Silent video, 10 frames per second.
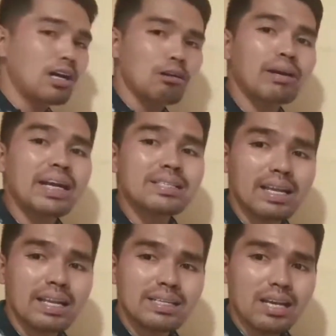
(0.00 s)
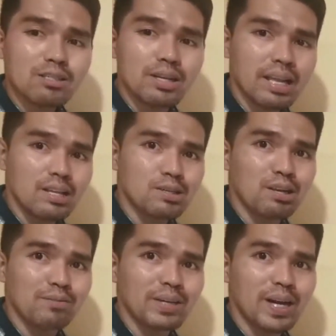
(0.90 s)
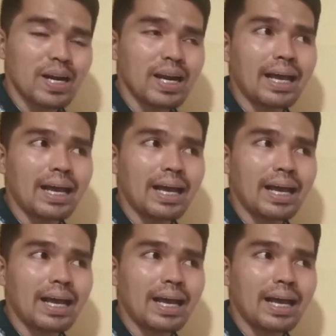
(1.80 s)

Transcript: where is the rejection region of your